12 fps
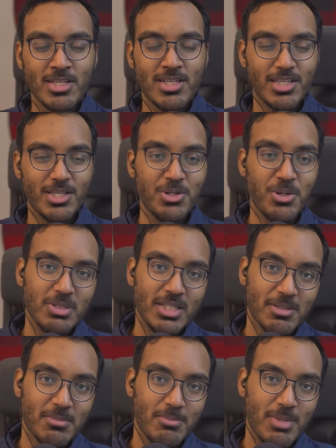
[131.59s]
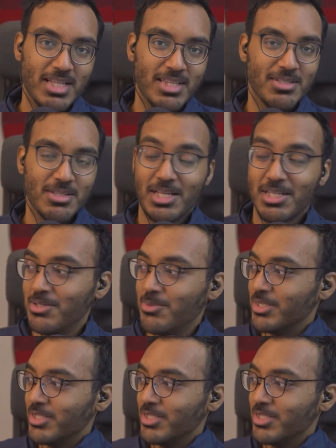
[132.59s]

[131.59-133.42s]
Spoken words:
like bend, like when the